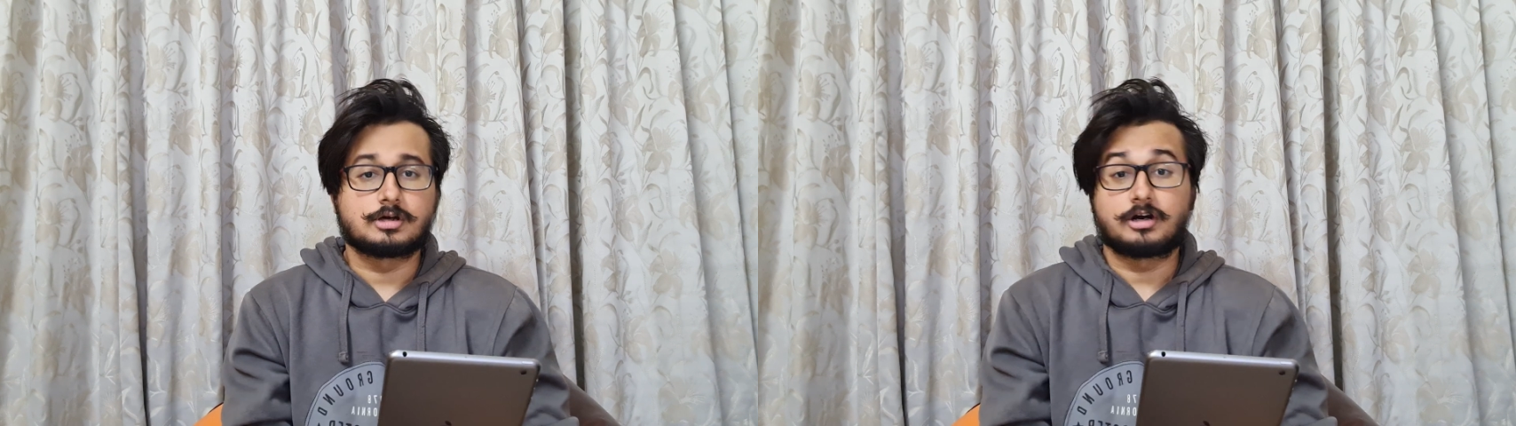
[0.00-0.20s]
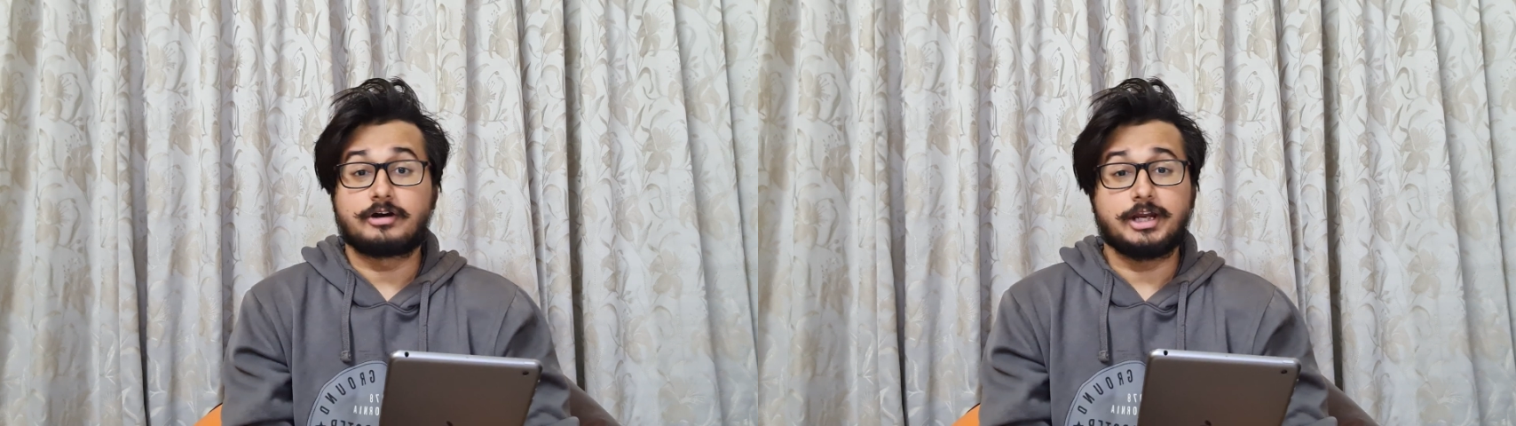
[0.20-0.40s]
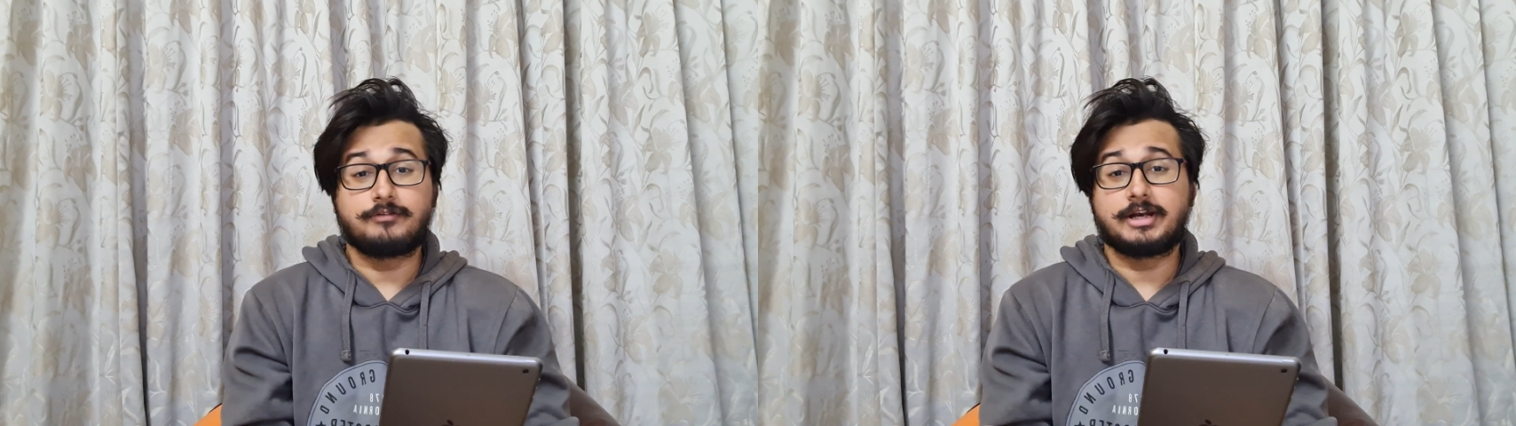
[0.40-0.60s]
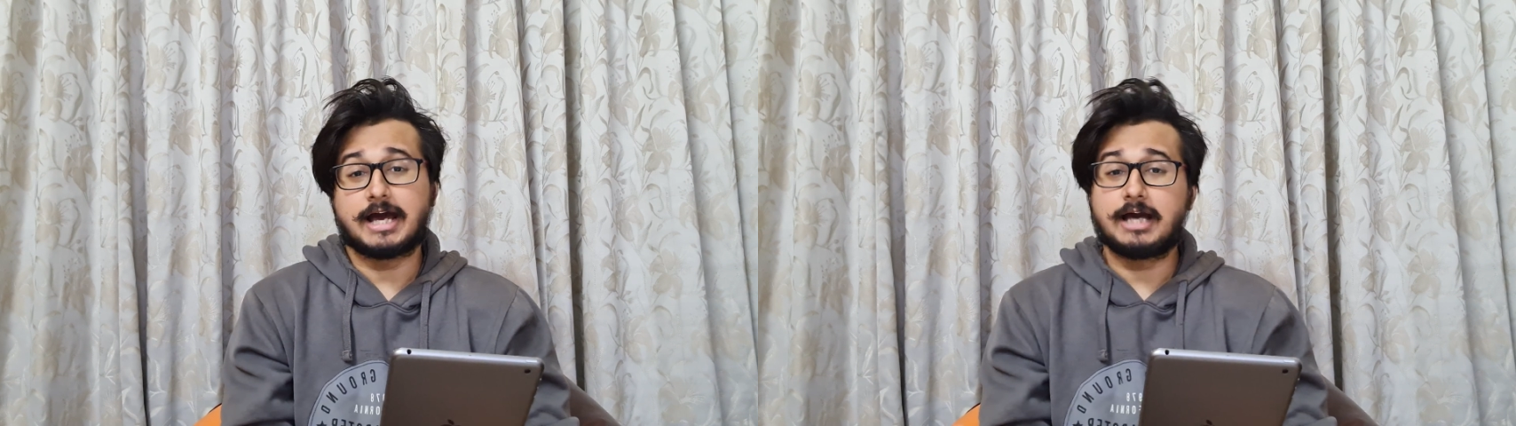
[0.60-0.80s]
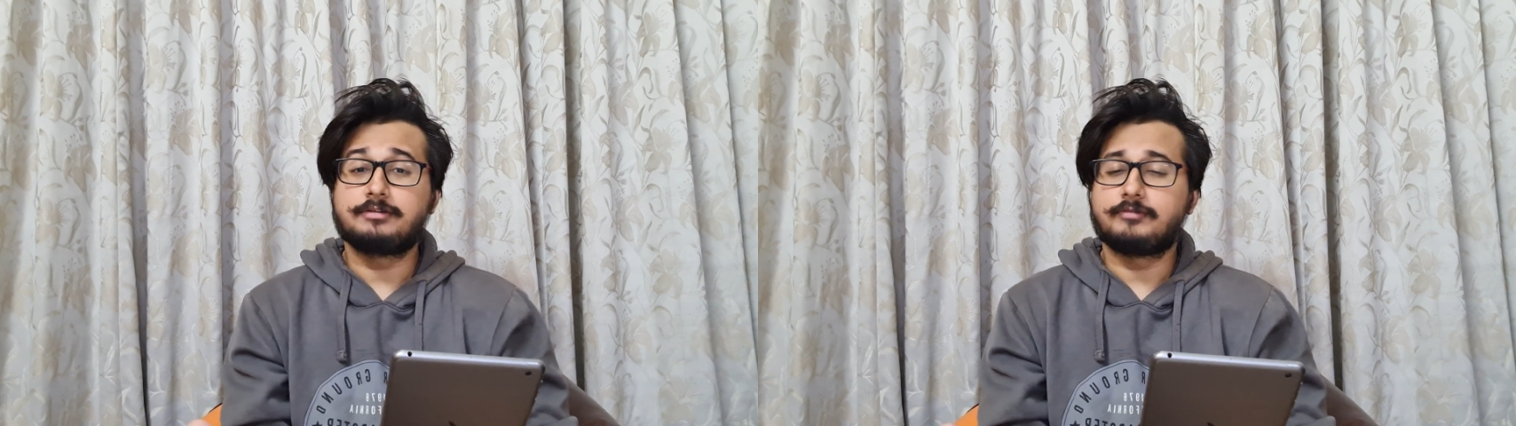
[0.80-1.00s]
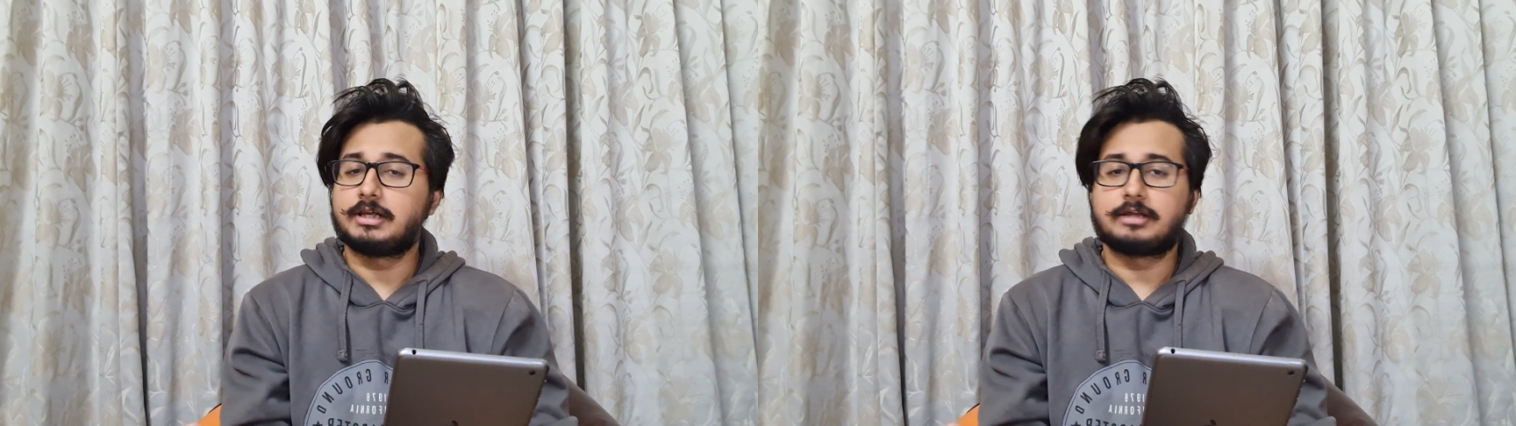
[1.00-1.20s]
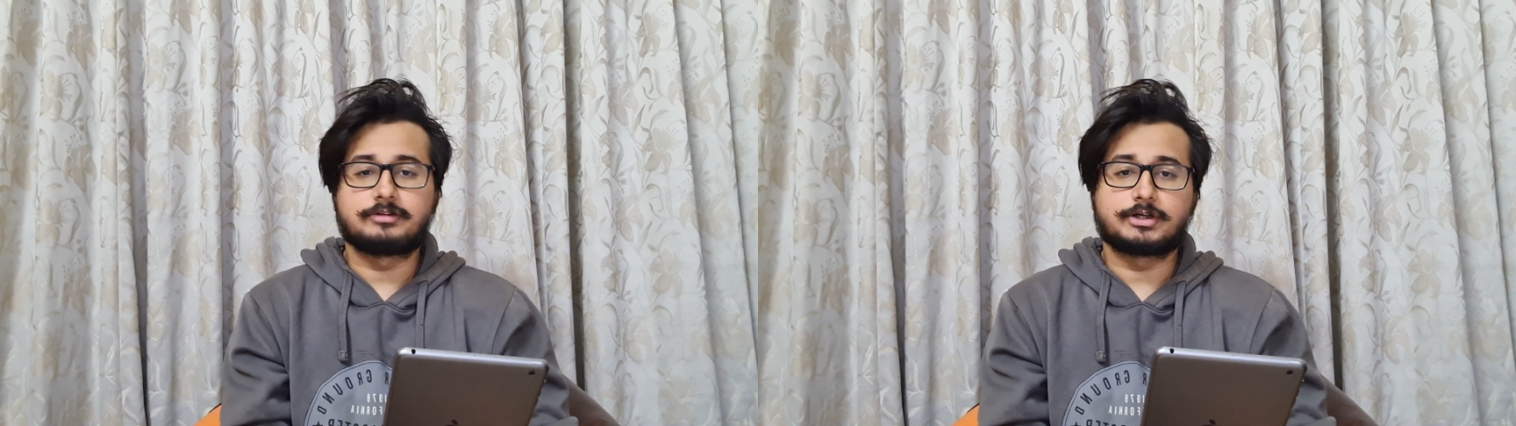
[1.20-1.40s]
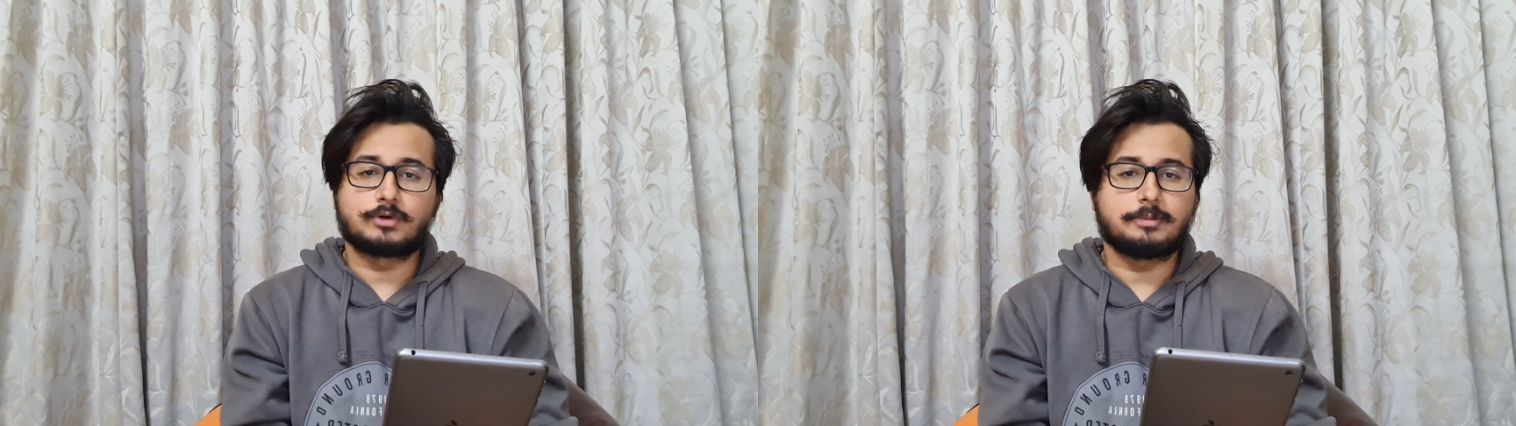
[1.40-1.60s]
or even as well as
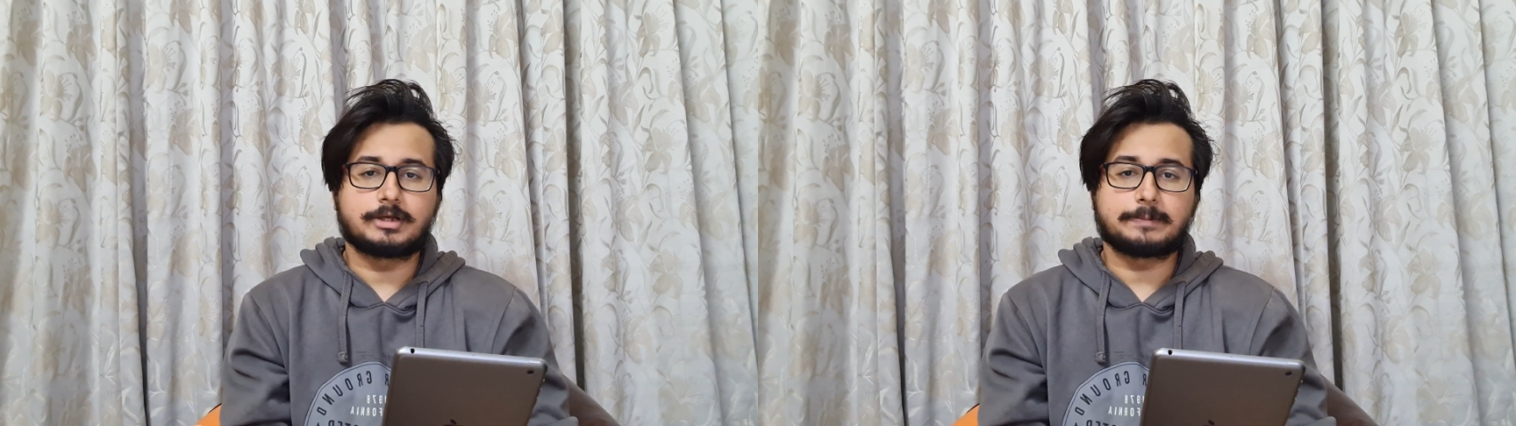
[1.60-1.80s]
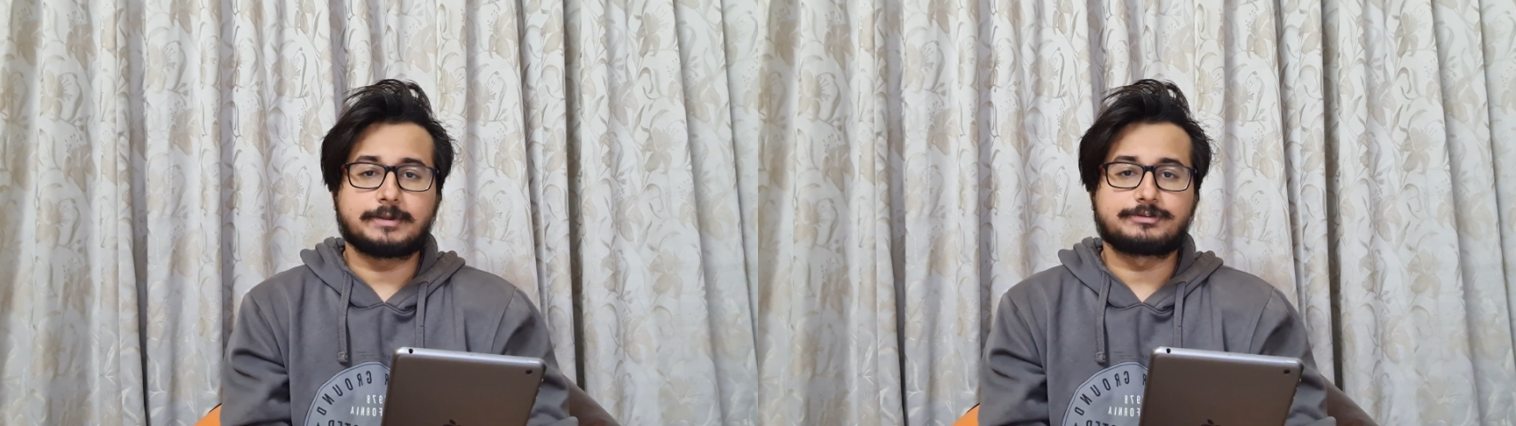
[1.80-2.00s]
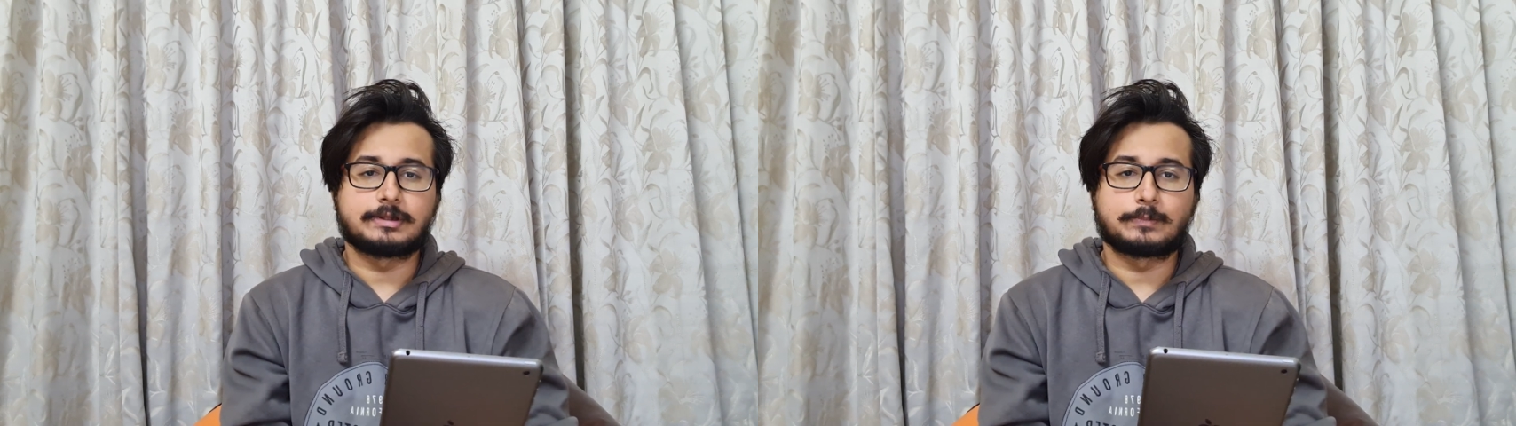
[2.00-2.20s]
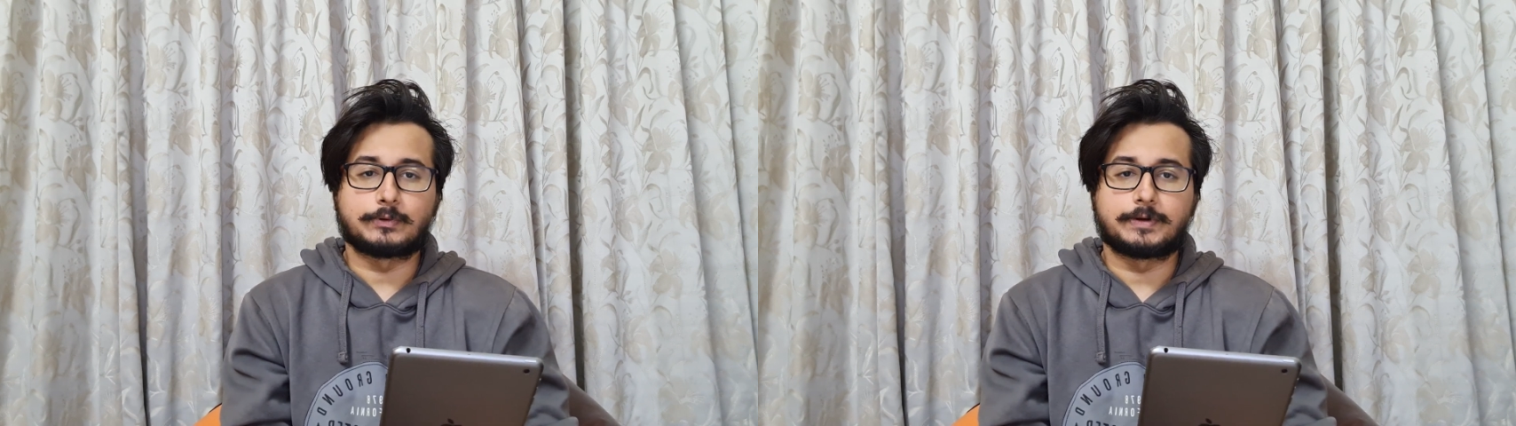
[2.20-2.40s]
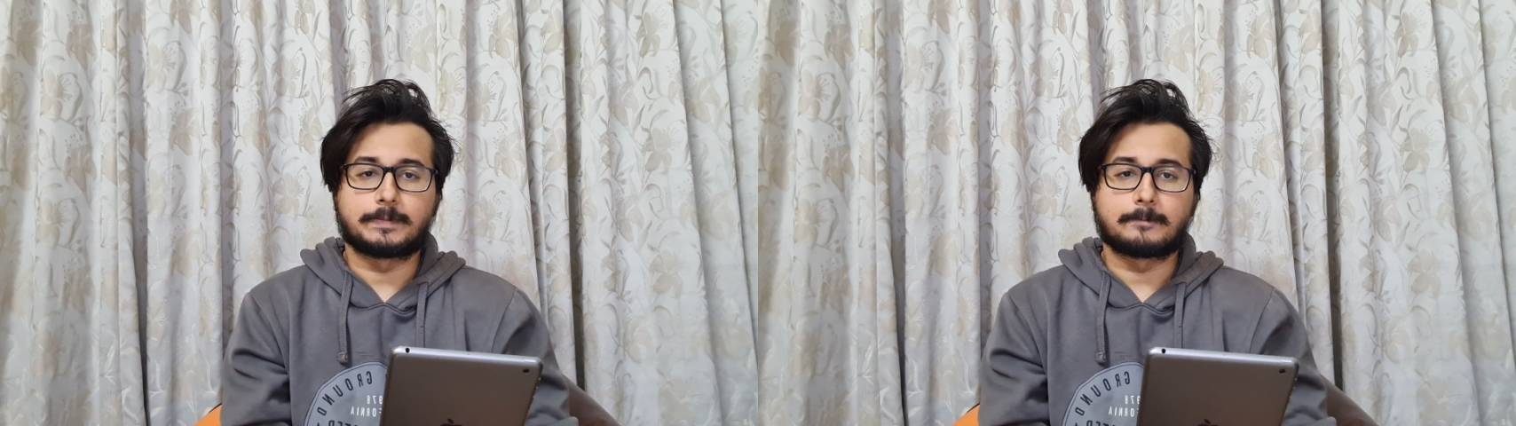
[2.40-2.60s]
the 12 megapixel mode.